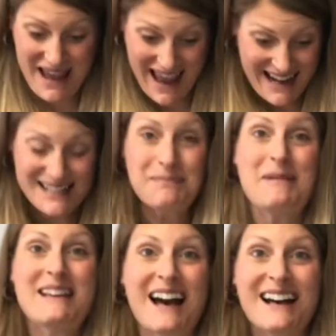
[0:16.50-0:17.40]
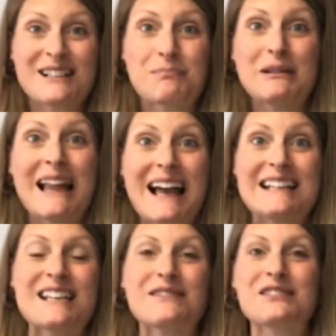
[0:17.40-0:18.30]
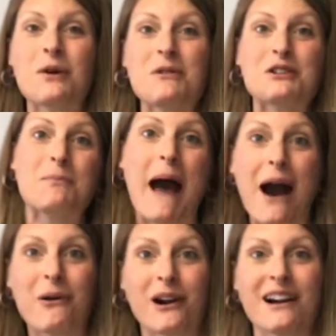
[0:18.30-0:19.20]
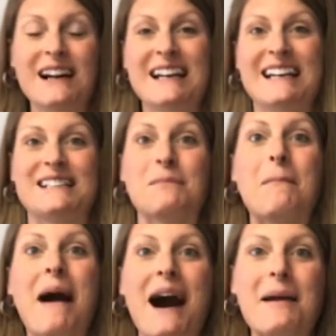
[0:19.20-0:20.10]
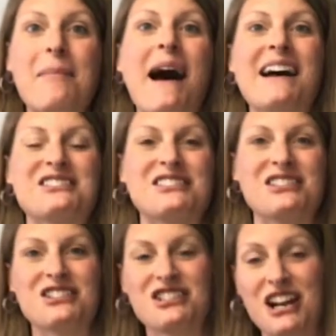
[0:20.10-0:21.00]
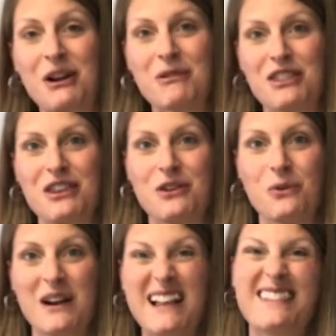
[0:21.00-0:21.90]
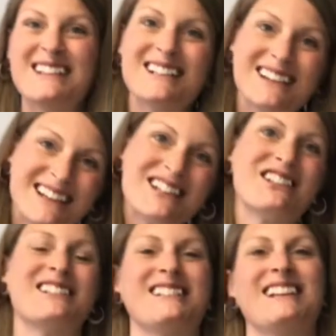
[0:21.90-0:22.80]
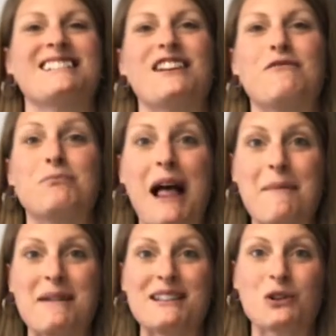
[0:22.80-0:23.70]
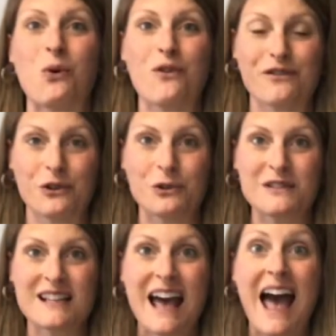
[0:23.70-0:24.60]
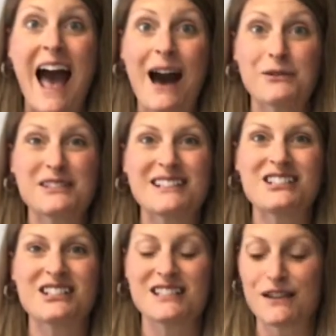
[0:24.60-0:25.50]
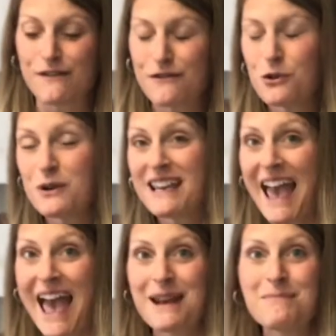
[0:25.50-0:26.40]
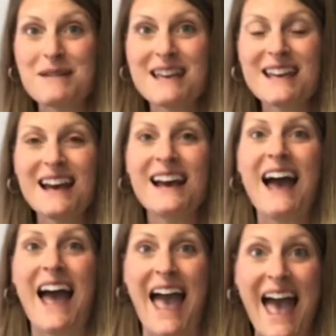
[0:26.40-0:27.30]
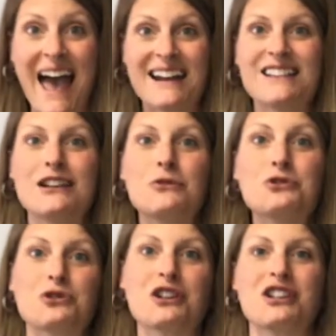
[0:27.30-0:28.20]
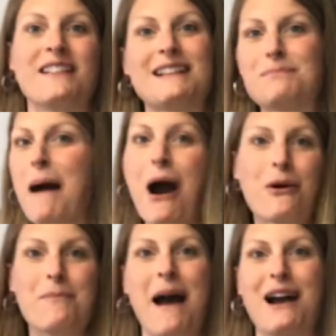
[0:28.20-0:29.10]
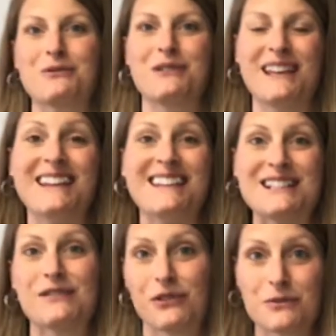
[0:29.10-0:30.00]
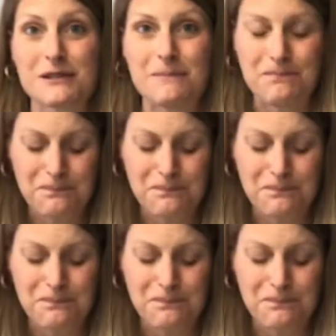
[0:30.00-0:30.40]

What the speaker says: And it's because plants have so much power. It's my passion to share with you the deliciousness of plant-based whole foods, how delicious the food can be, and the nutrition that's power-packed within these foods.